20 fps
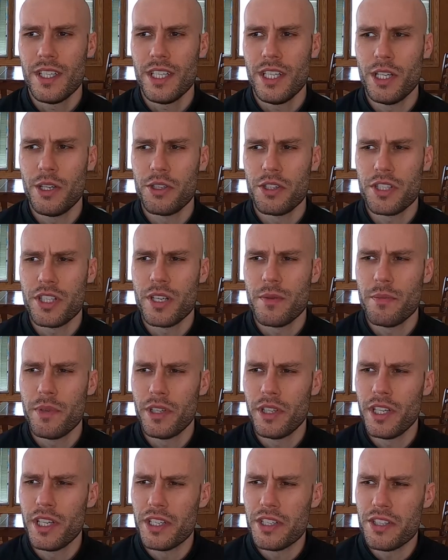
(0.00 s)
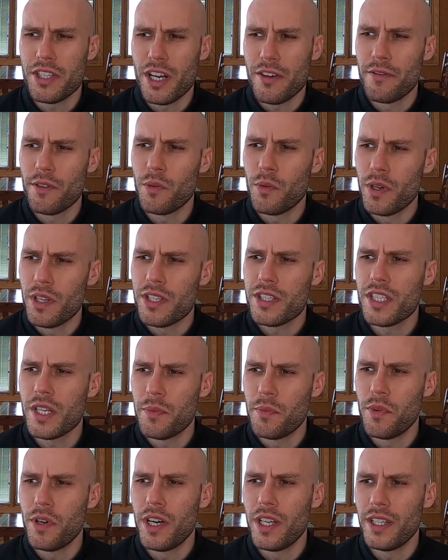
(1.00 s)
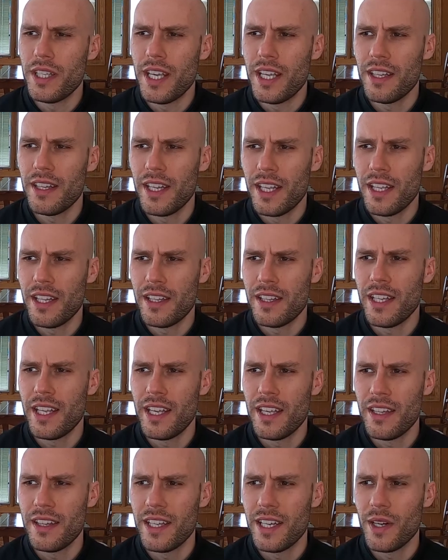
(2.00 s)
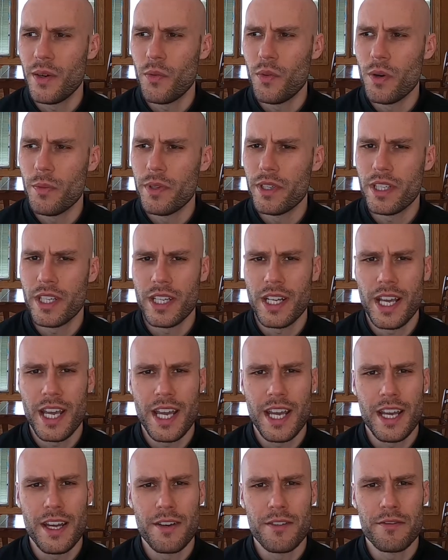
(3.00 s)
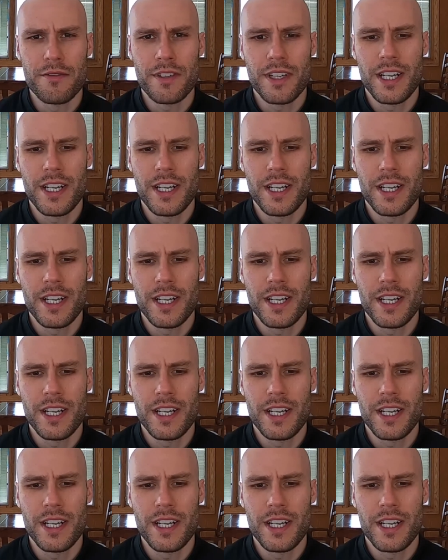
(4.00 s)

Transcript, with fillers: you know, just the ability to suffer with someone that a woman can have.